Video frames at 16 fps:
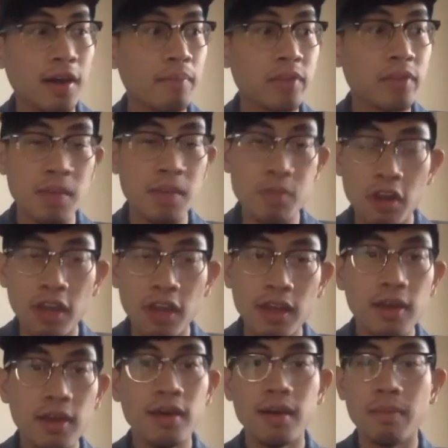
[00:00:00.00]

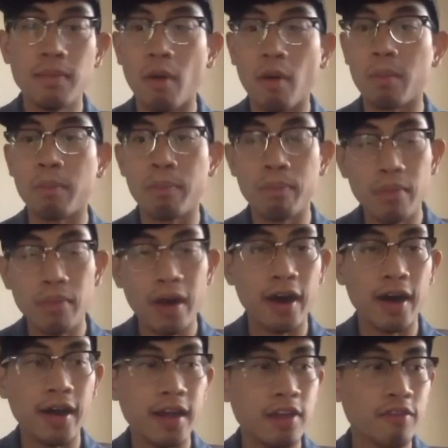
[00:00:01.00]
community, a more
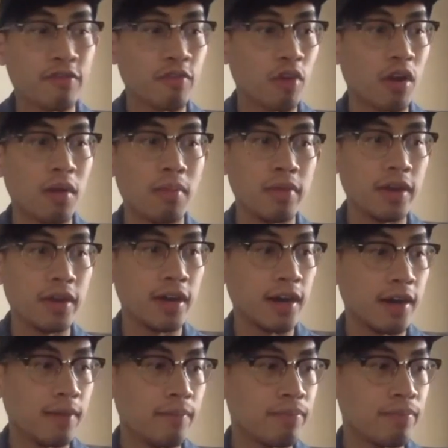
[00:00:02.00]
informed,
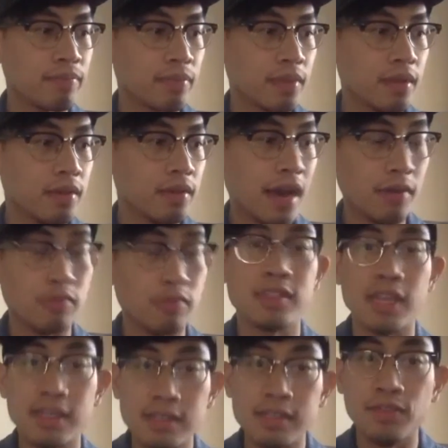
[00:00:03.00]
I would
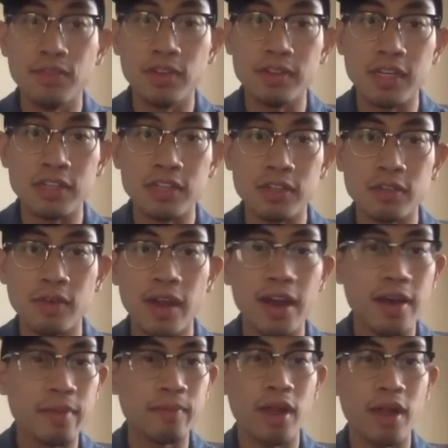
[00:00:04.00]
say, civilization,
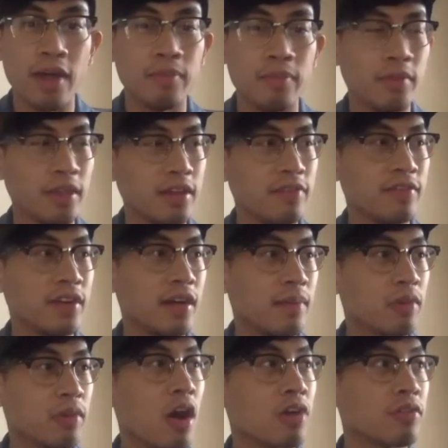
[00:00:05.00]
right? I believe
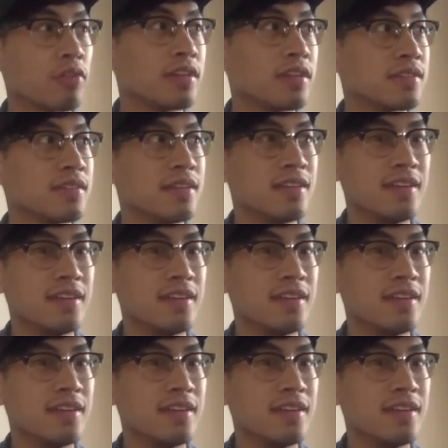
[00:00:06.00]
Congress